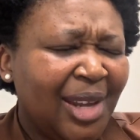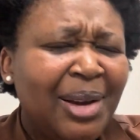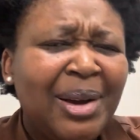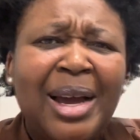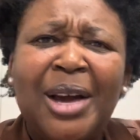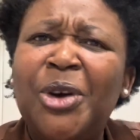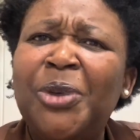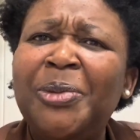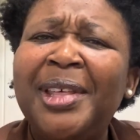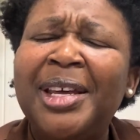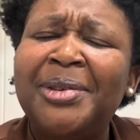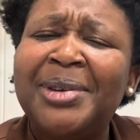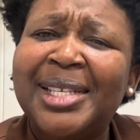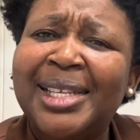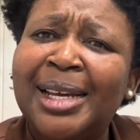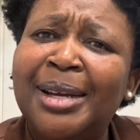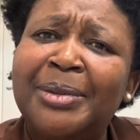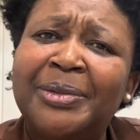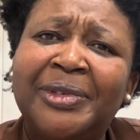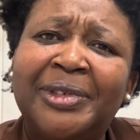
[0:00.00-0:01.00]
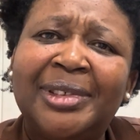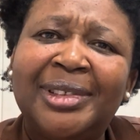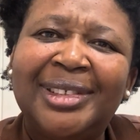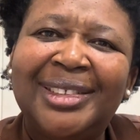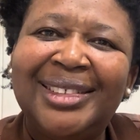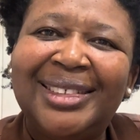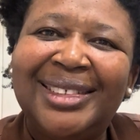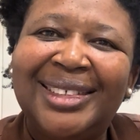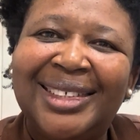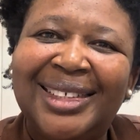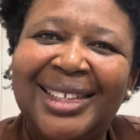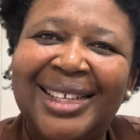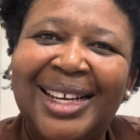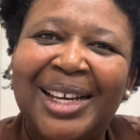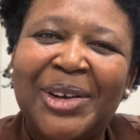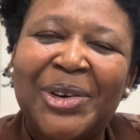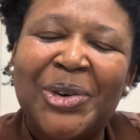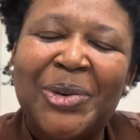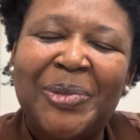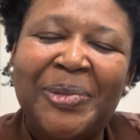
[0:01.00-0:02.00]
I hope that was helpful. I
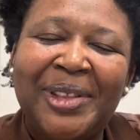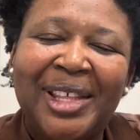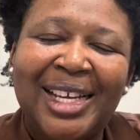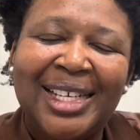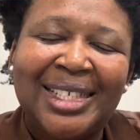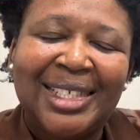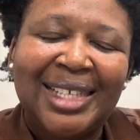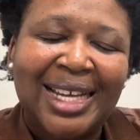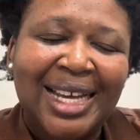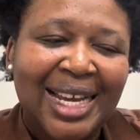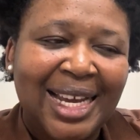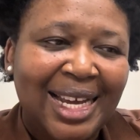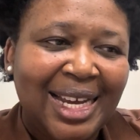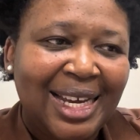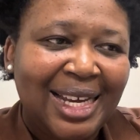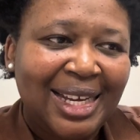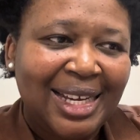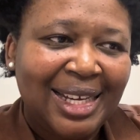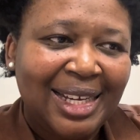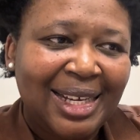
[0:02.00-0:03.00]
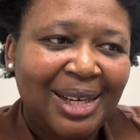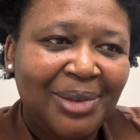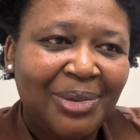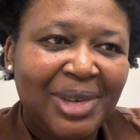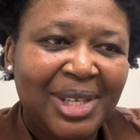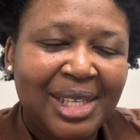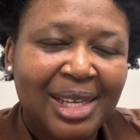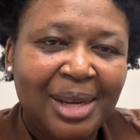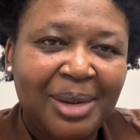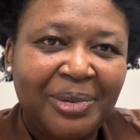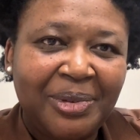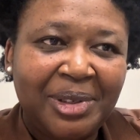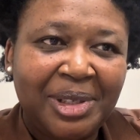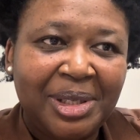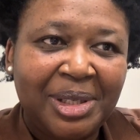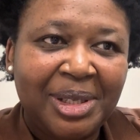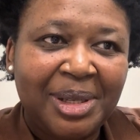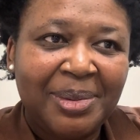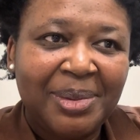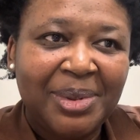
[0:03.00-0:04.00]
hope that was helpful
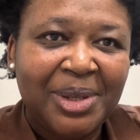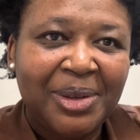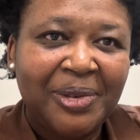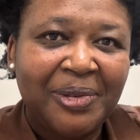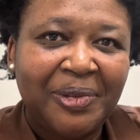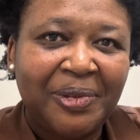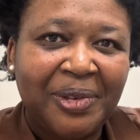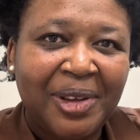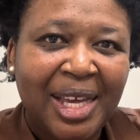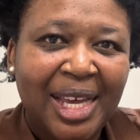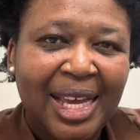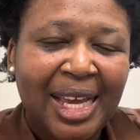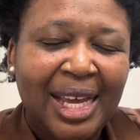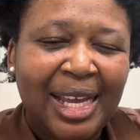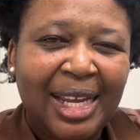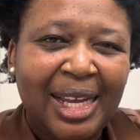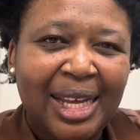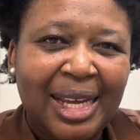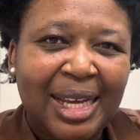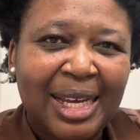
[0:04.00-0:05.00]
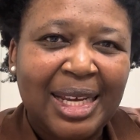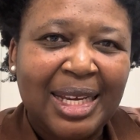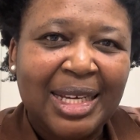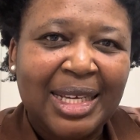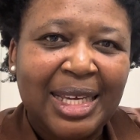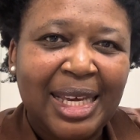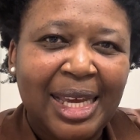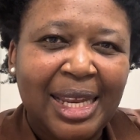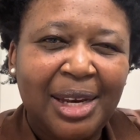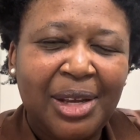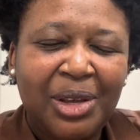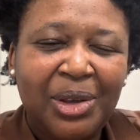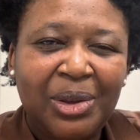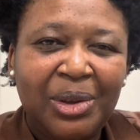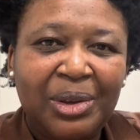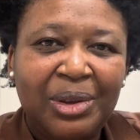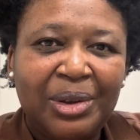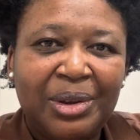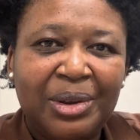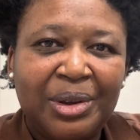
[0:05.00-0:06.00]
in terms of
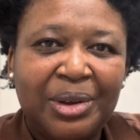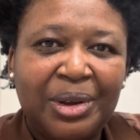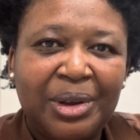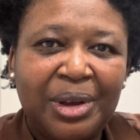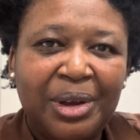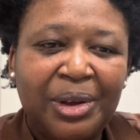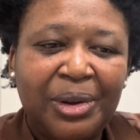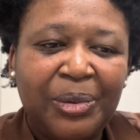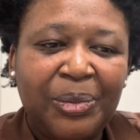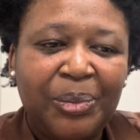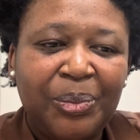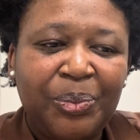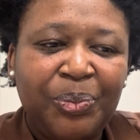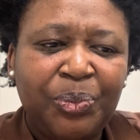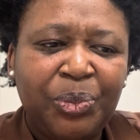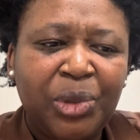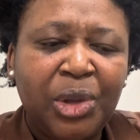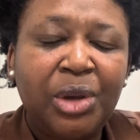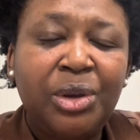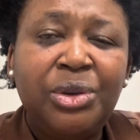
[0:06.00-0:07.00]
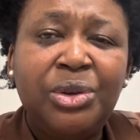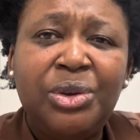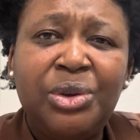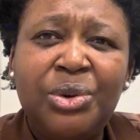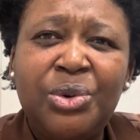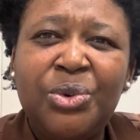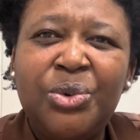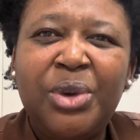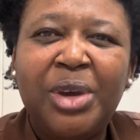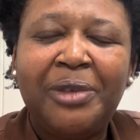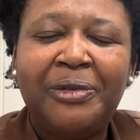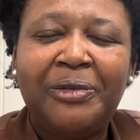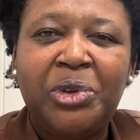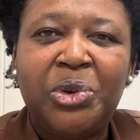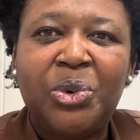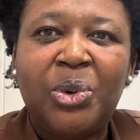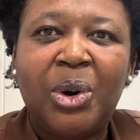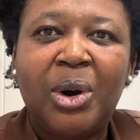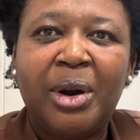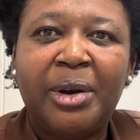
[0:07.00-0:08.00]
getting you, if
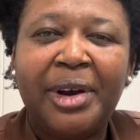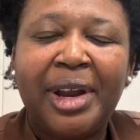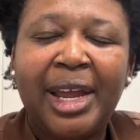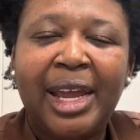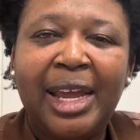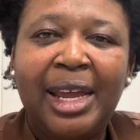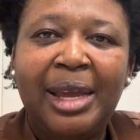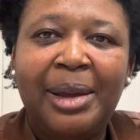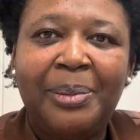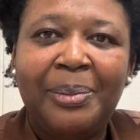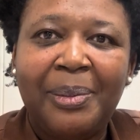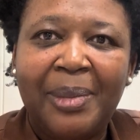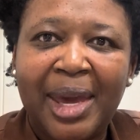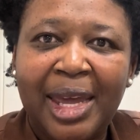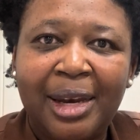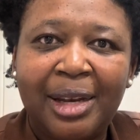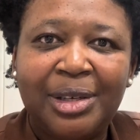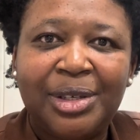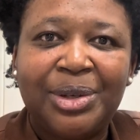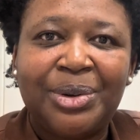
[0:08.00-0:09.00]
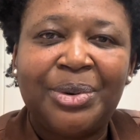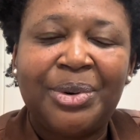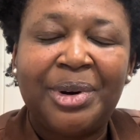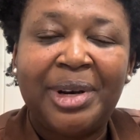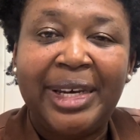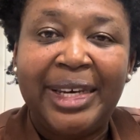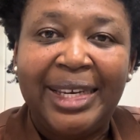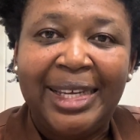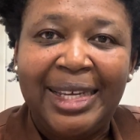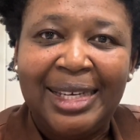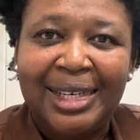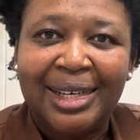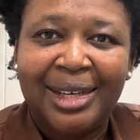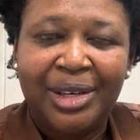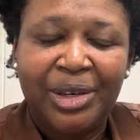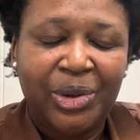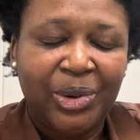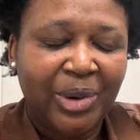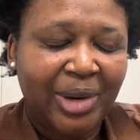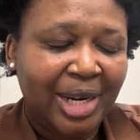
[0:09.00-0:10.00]
you are a manager or a leader in
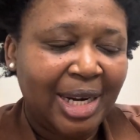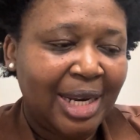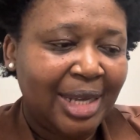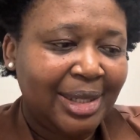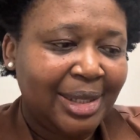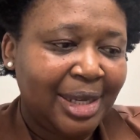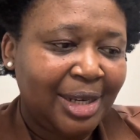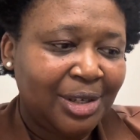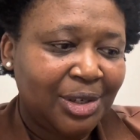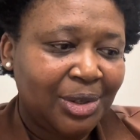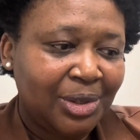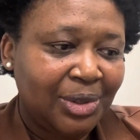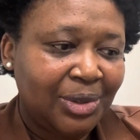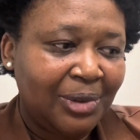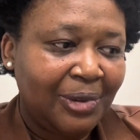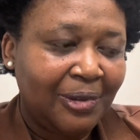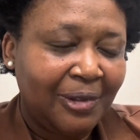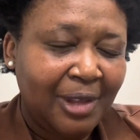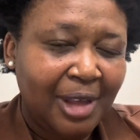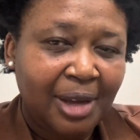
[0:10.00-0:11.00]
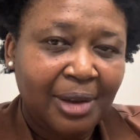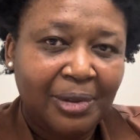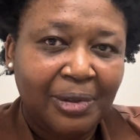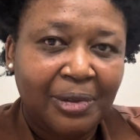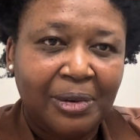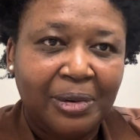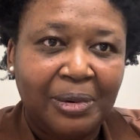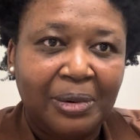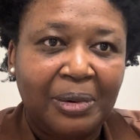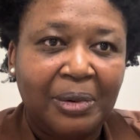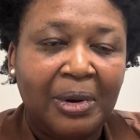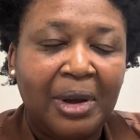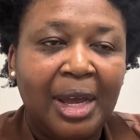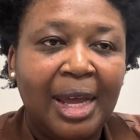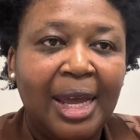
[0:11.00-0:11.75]
your organization, to think through